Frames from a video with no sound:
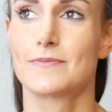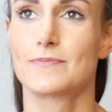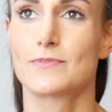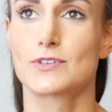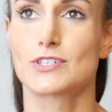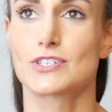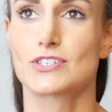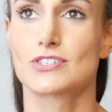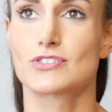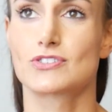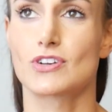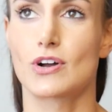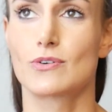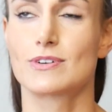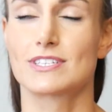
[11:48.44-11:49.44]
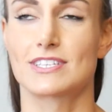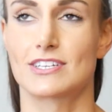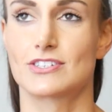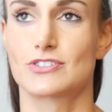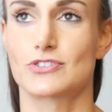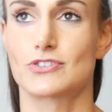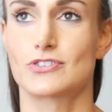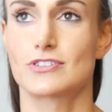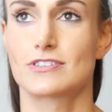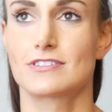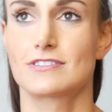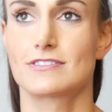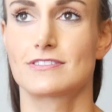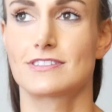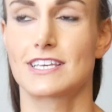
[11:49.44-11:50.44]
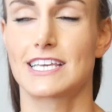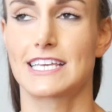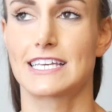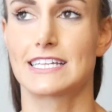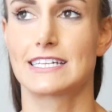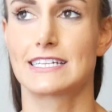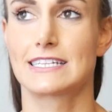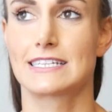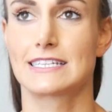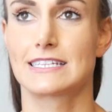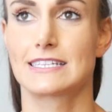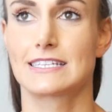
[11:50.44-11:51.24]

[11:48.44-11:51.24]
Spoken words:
which is so essential in